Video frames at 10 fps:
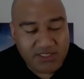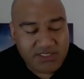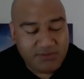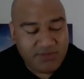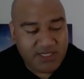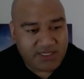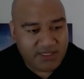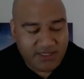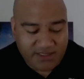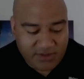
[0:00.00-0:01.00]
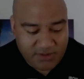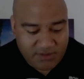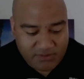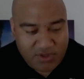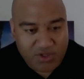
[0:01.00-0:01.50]
it just seemed like,
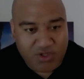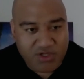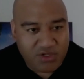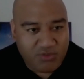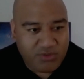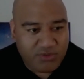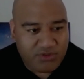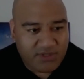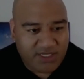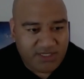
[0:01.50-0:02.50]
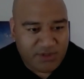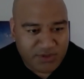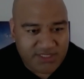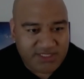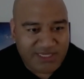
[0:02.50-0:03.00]
not long ago we were
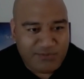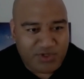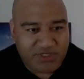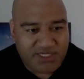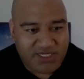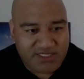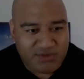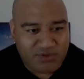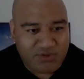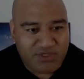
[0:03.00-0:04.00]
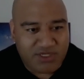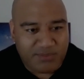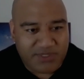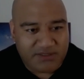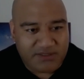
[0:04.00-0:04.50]
on the same podcast and we're talking
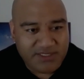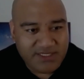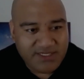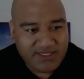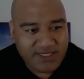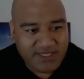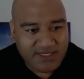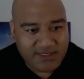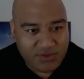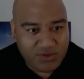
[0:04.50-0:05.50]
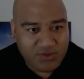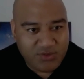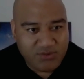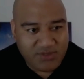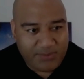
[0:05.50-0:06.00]
about
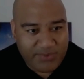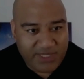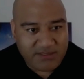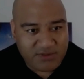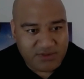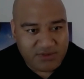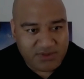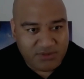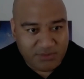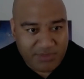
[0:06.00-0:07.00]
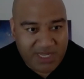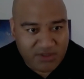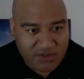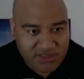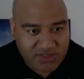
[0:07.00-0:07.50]
you about to
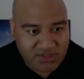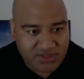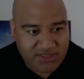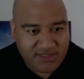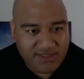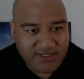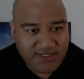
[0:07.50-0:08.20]
embark on this journey.